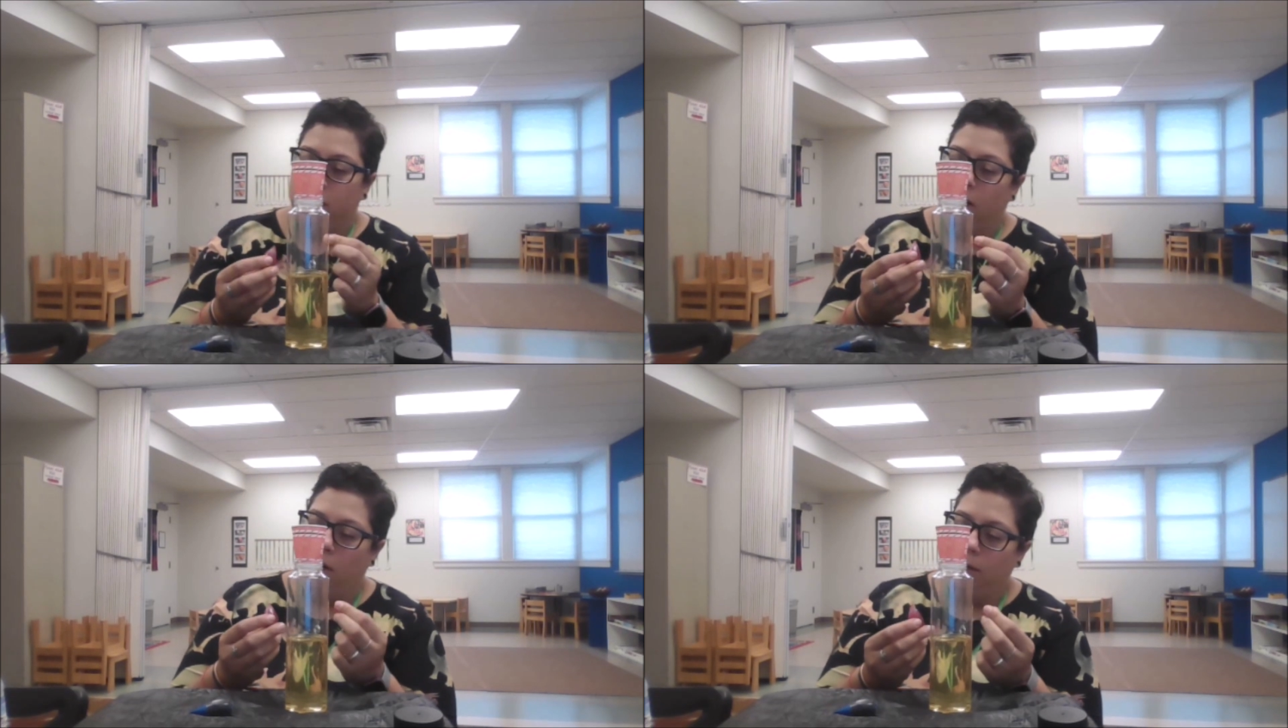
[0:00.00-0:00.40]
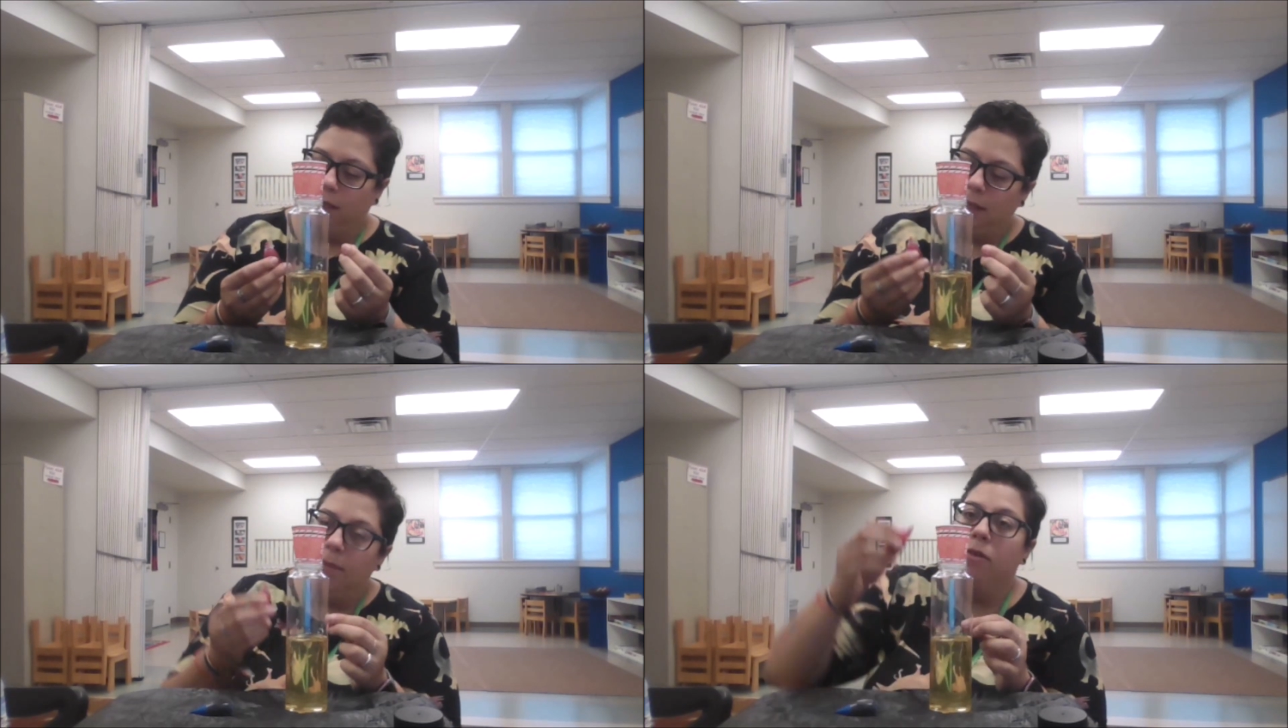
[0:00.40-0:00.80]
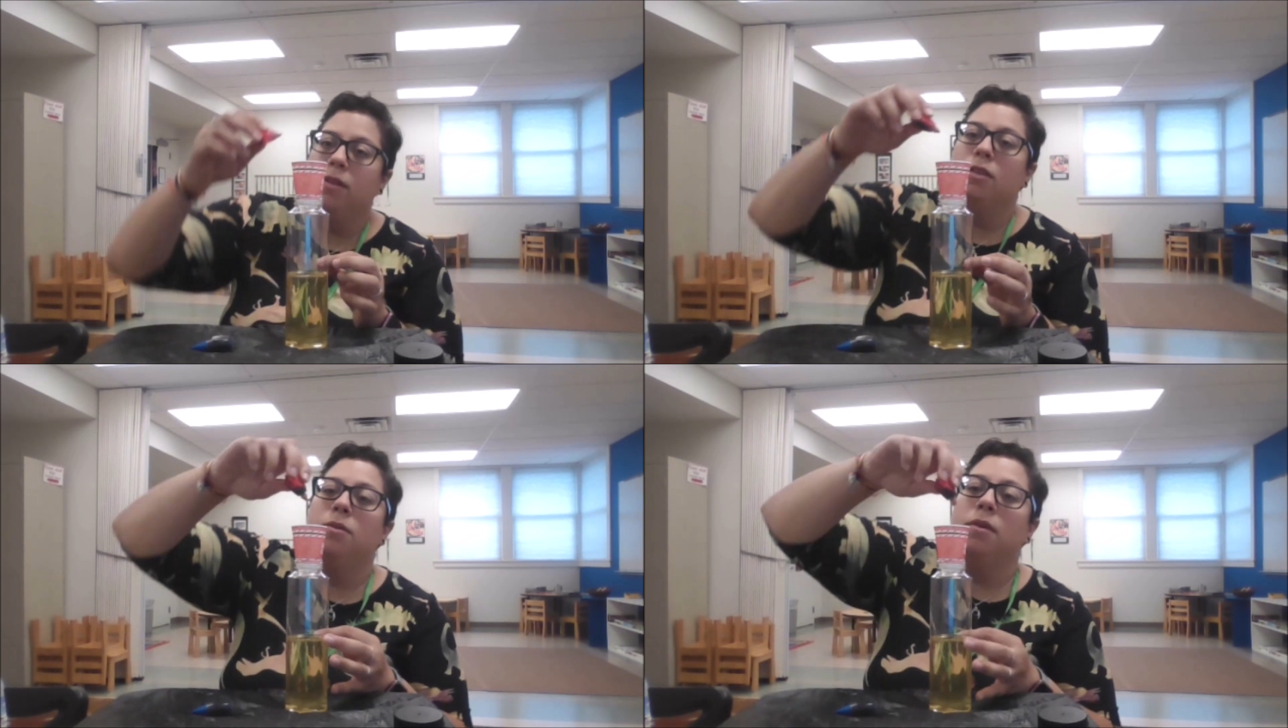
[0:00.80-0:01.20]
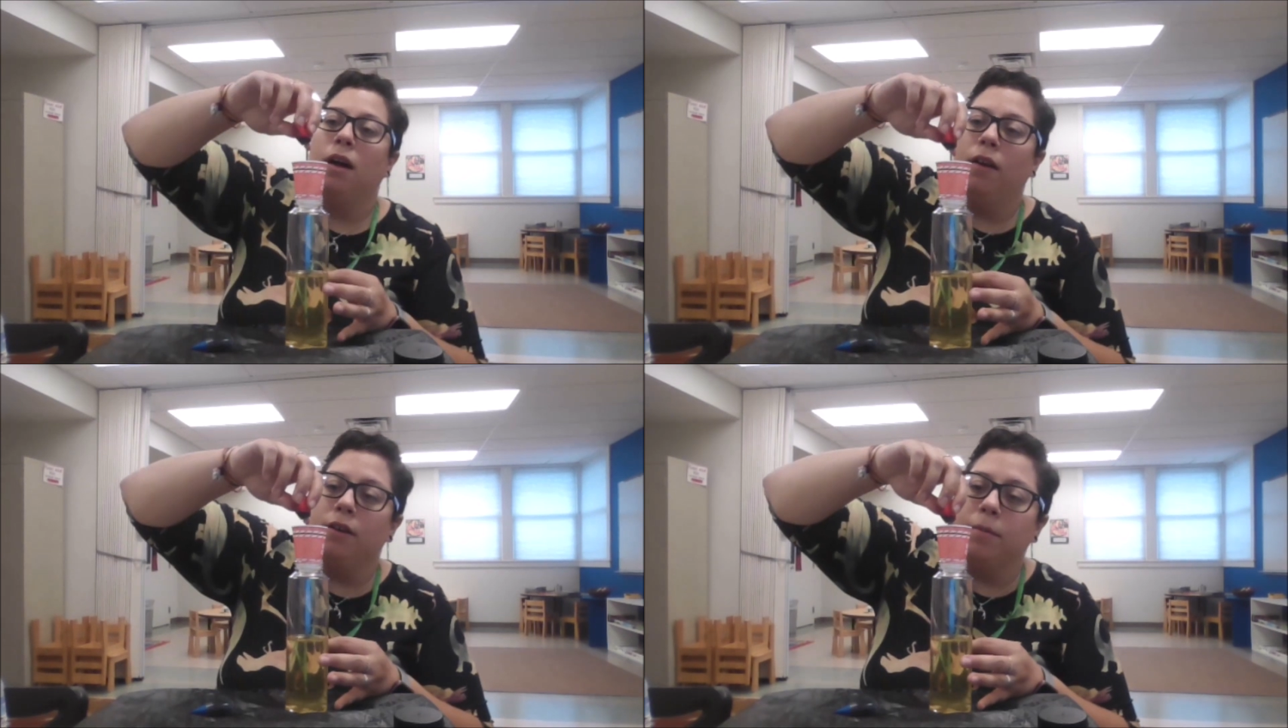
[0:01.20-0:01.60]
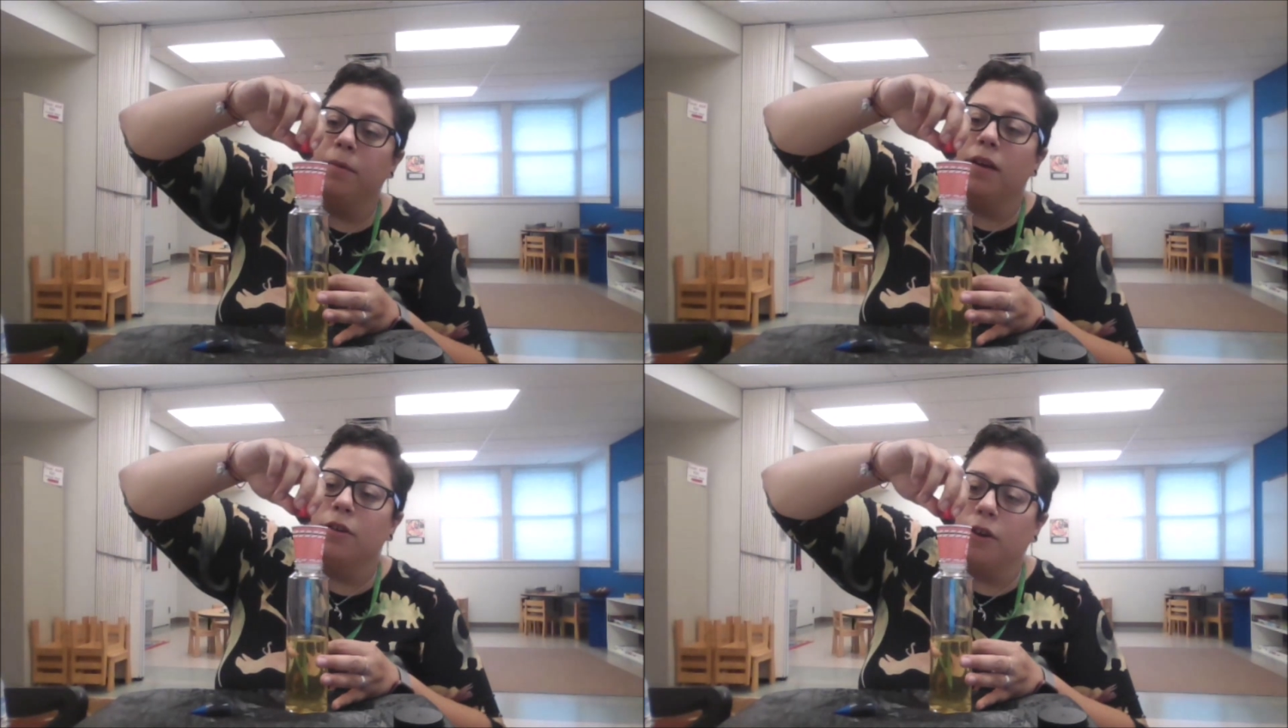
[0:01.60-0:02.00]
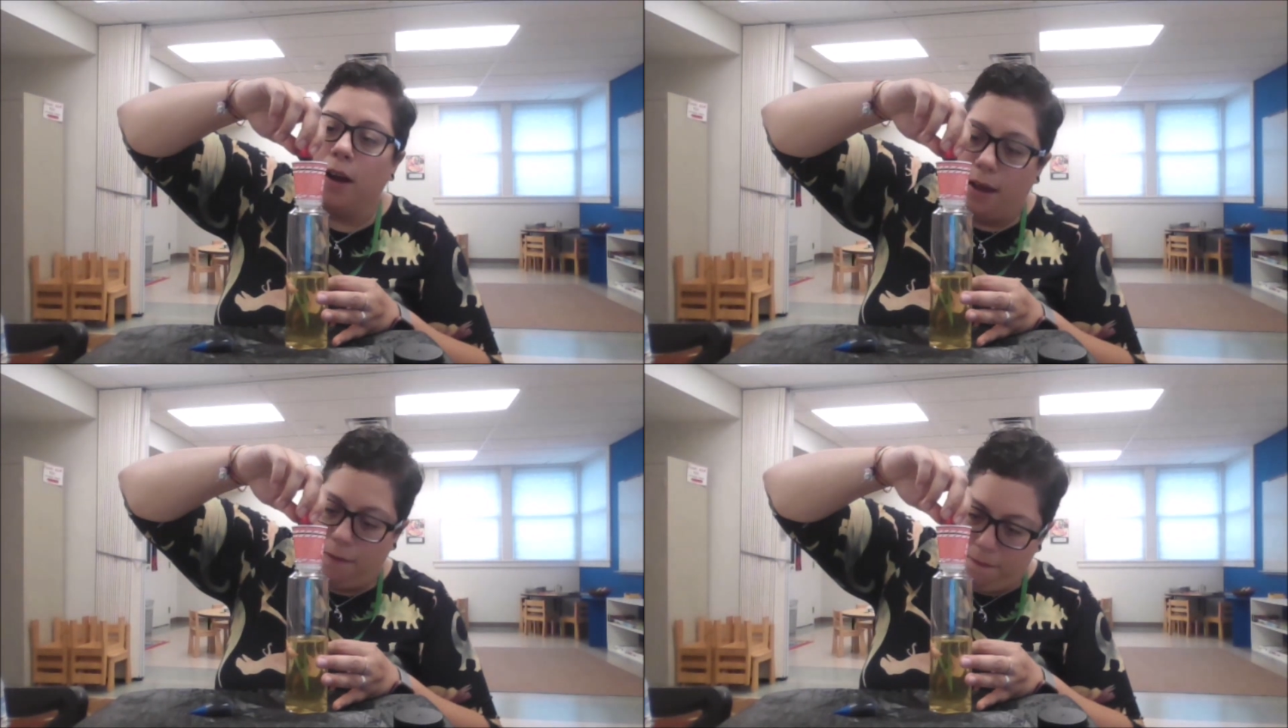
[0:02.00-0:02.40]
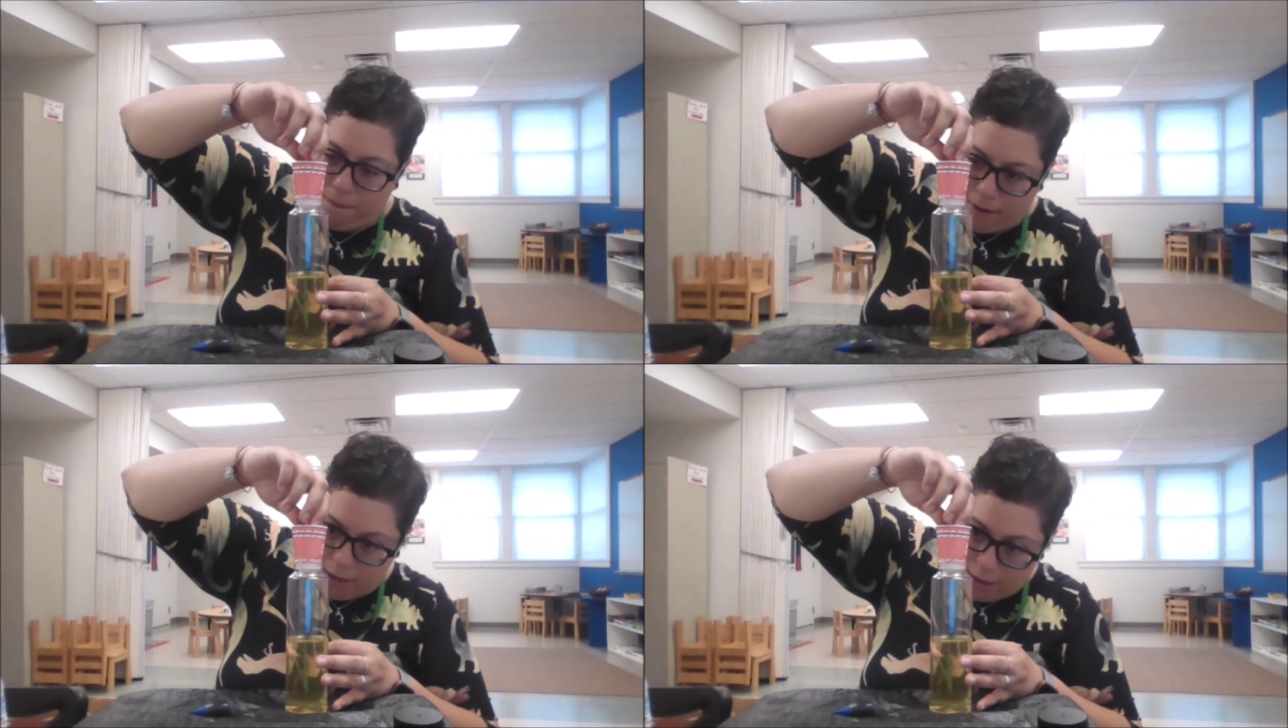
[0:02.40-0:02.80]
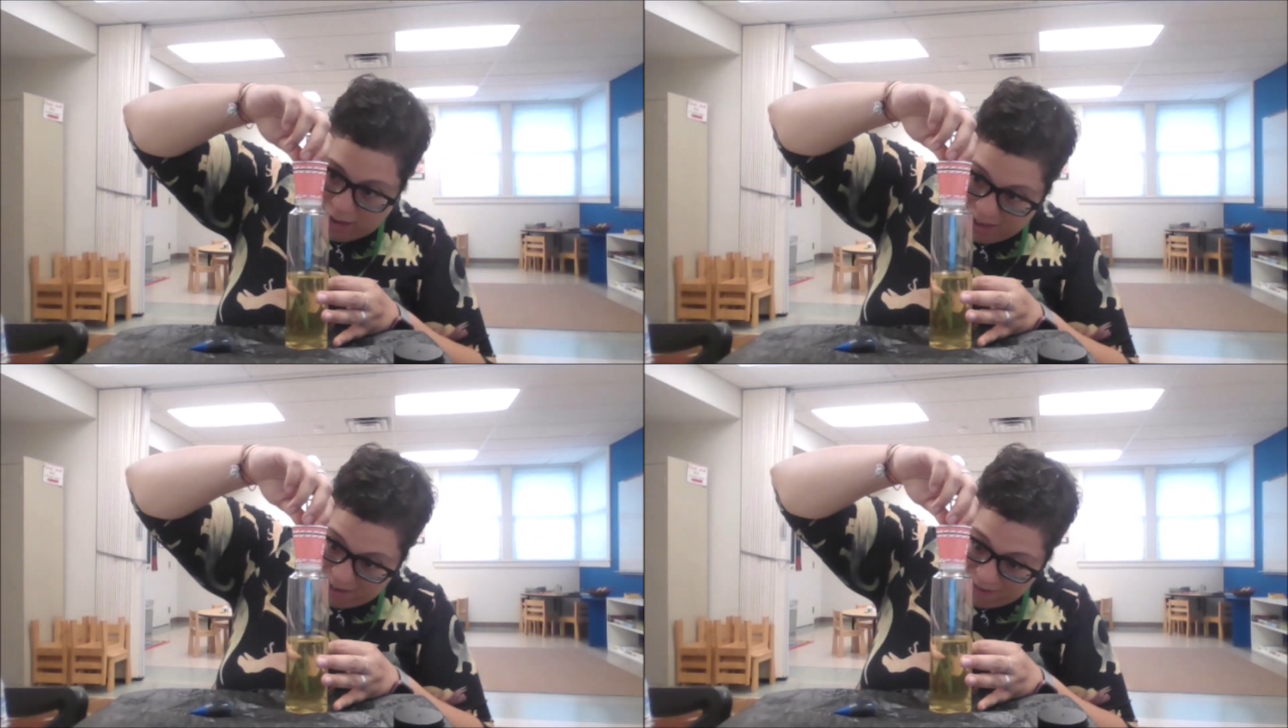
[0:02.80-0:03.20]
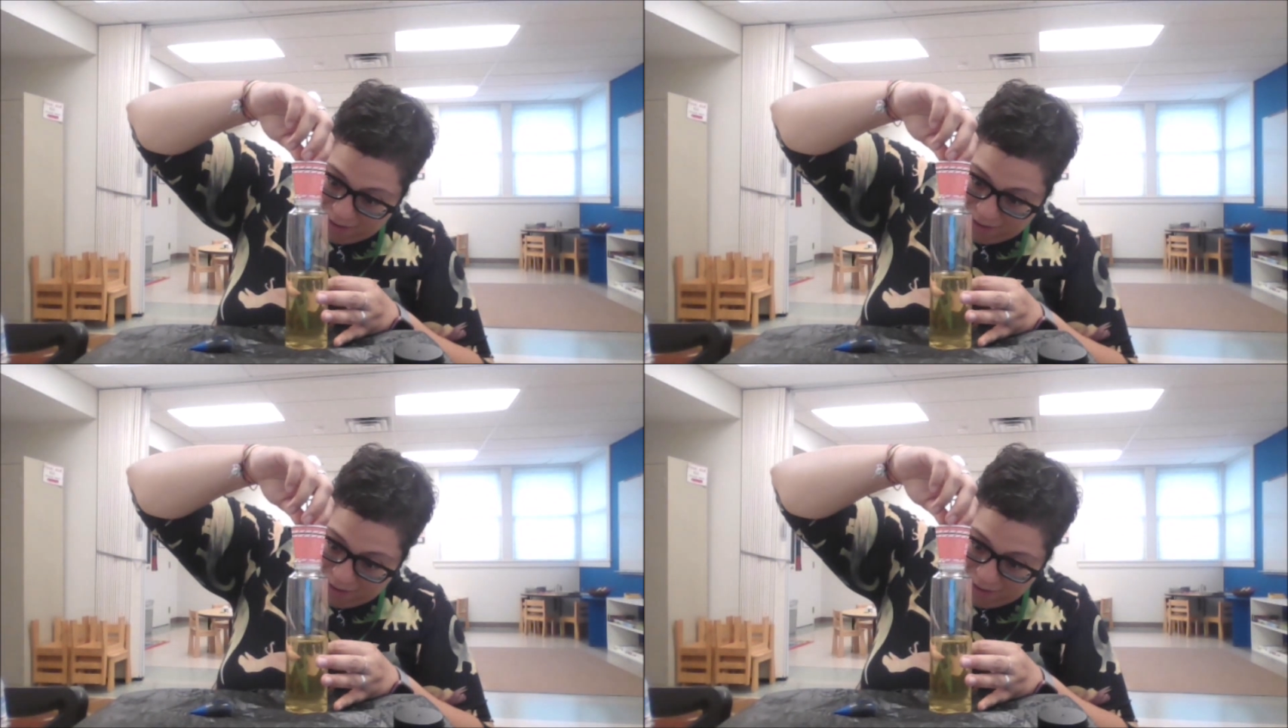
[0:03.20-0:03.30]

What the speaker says: So since I'm using two colors, I'm going to try 5